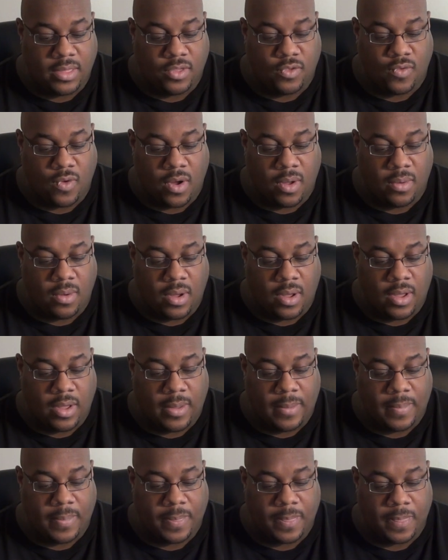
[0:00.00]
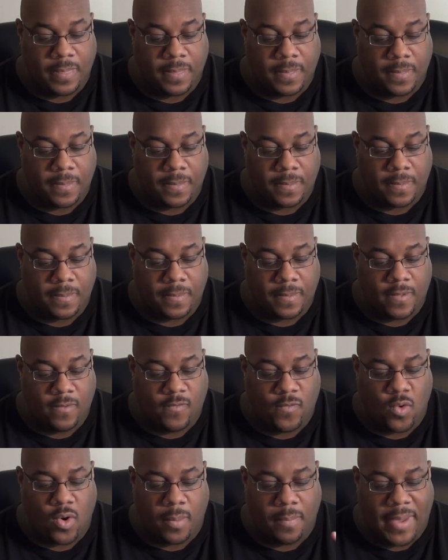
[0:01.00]
Draw, um,
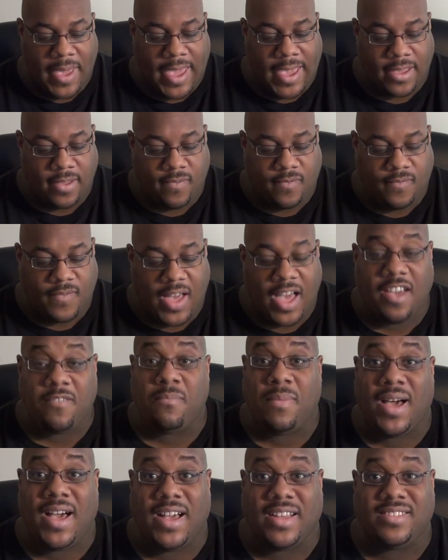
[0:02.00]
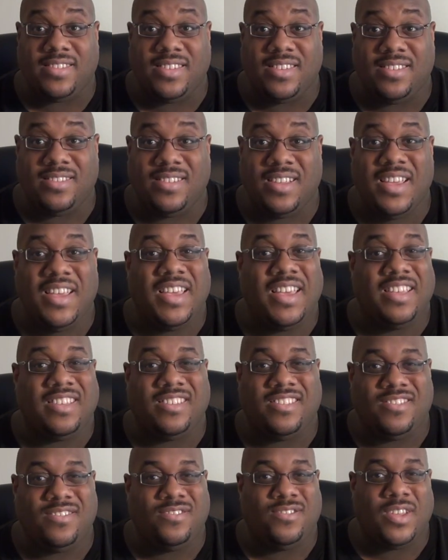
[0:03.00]
for a pack of five boxes,
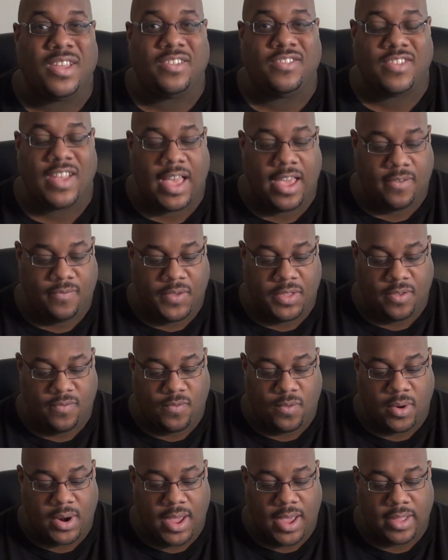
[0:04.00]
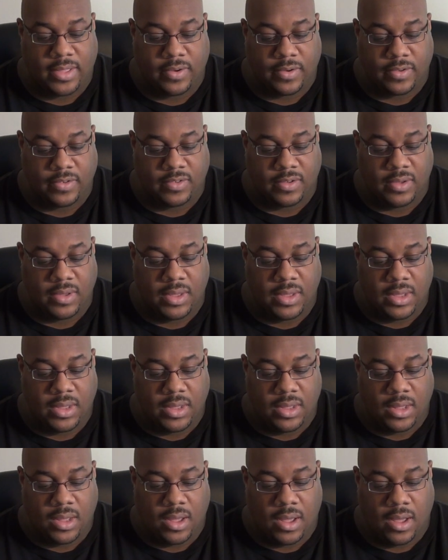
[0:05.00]
is just shy of fifty-four dollars.
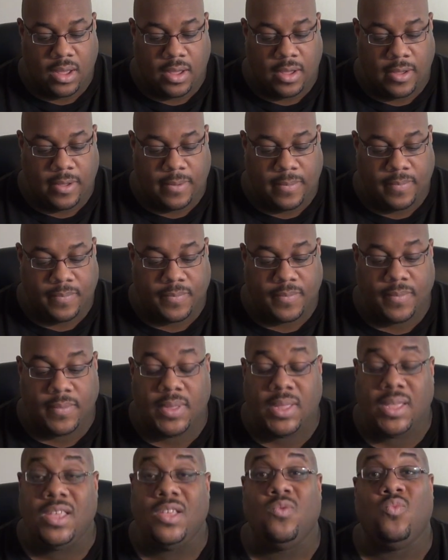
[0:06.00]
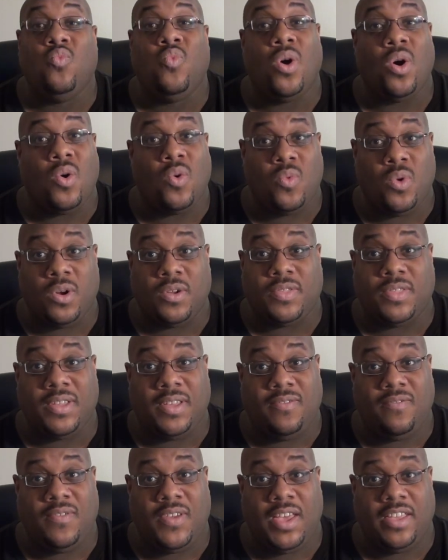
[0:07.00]
Um, well worth
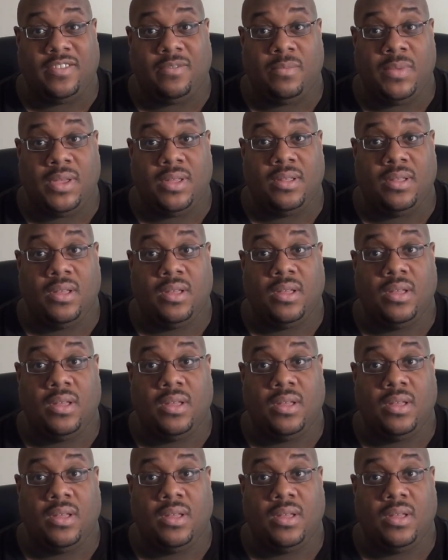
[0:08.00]
the investment.